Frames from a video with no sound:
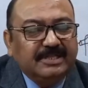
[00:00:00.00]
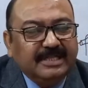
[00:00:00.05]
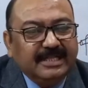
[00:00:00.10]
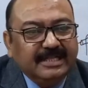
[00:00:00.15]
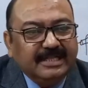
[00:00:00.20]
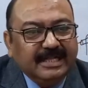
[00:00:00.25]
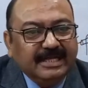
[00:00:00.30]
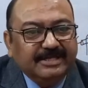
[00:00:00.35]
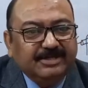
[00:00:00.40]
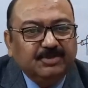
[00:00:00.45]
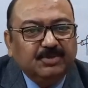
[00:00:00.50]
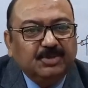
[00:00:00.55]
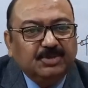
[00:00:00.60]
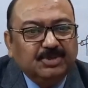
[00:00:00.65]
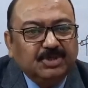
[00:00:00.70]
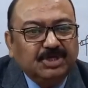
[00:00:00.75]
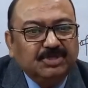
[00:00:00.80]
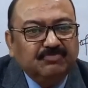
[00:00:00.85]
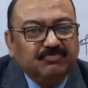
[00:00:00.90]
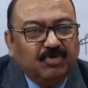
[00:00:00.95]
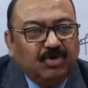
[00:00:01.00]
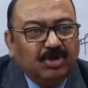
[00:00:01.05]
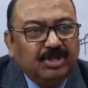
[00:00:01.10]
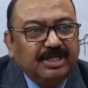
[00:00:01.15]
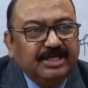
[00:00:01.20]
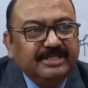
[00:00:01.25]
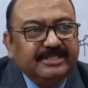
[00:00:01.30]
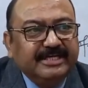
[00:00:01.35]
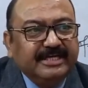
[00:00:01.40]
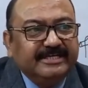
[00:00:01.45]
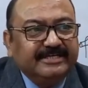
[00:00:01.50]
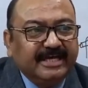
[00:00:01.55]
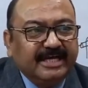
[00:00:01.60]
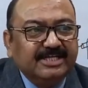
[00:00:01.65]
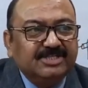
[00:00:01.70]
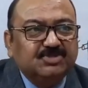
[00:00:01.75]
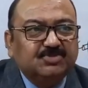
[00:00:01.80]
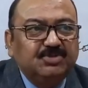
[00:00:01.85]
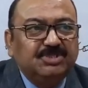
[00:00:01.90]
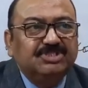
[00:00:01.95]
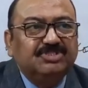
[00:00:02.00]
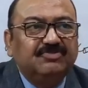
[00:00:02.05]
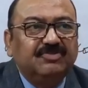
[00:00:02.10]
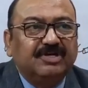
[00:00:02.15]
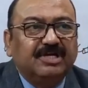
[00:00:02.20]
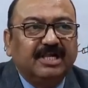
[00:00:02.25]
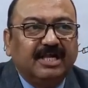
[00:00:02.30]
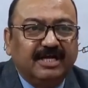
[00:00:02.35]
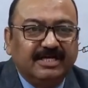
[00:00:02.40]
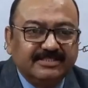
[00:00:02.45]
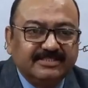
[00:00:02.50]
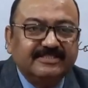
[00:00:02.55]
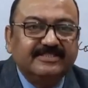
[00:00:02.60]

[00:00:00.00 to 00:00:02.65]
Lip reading: like you're involving the entire students of the class,